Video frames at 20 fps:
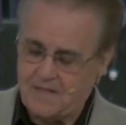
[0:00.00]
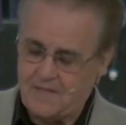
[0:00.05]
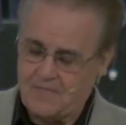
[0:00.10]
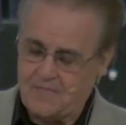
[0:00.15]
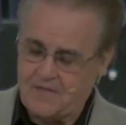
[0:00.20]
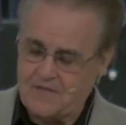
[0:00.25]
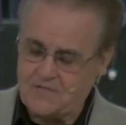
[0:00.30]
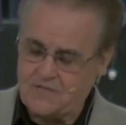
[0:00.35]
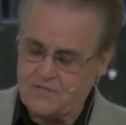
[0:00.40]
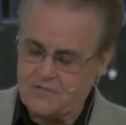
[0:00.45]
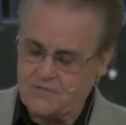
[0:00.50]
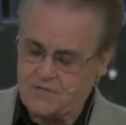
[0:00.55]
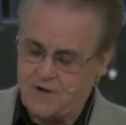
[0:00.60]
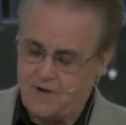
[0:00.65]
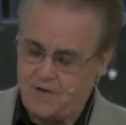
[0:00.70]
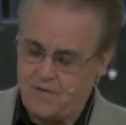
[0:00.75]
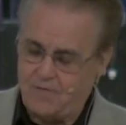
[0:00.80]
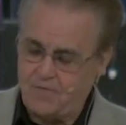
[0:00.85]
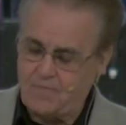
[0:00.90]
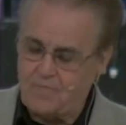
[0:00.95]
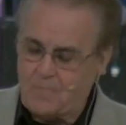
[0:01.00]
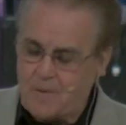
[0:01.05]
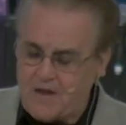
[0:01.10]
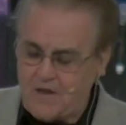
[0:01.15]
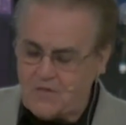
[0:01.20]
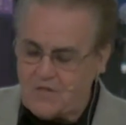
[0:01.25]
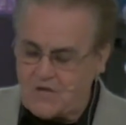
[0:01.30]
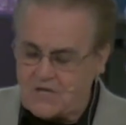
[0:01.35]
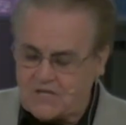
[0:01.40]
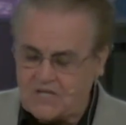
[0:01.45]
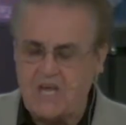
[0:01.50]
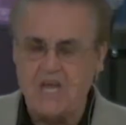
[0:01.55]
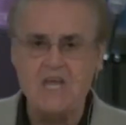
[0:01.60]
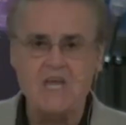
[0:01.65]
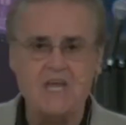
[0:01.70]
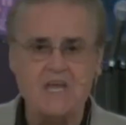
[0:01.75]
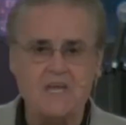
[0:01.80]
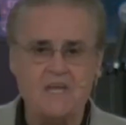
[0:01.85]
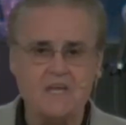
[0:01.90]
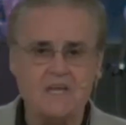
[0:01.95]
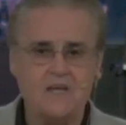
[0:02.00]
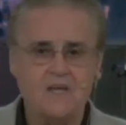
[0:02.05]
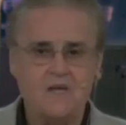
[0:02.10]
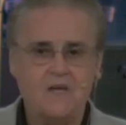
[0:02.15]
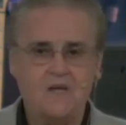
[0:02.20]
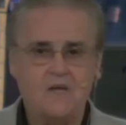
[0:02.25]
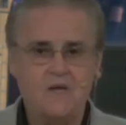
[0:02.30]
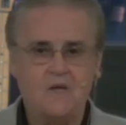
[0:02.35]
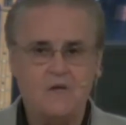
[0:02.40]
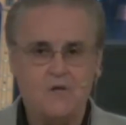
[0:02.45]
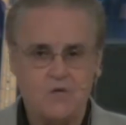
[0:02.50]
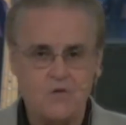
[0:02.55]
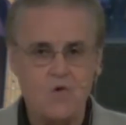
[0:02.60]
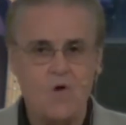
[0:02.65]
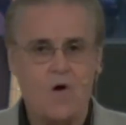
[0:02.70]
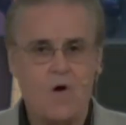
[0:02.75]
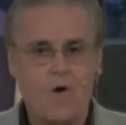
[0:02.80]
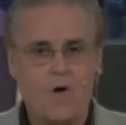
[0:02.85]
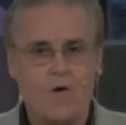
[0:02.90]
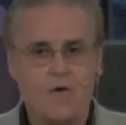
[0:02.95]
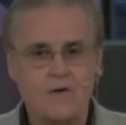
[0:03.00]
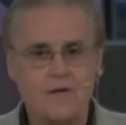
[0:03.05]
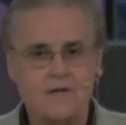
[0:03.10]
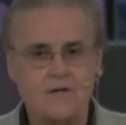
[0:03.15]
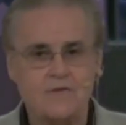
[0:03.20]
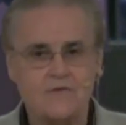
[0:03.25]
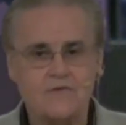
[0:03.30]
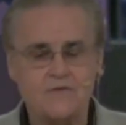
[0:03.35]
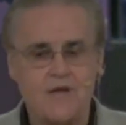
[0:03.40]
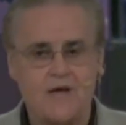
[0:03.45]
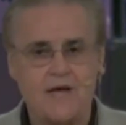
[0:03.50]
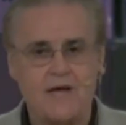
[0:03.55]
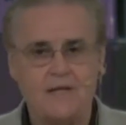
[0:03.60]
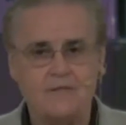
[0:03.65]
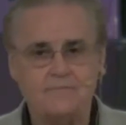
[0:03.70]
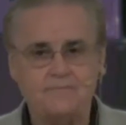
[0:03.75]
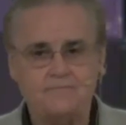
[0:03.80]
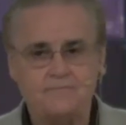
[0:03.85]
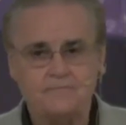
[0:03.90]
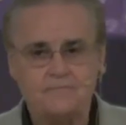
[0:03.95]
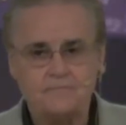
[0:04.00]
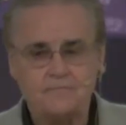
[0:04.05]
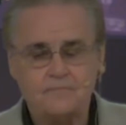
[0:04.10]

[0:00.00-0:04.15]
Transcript: This is called Be the King You Are Inside.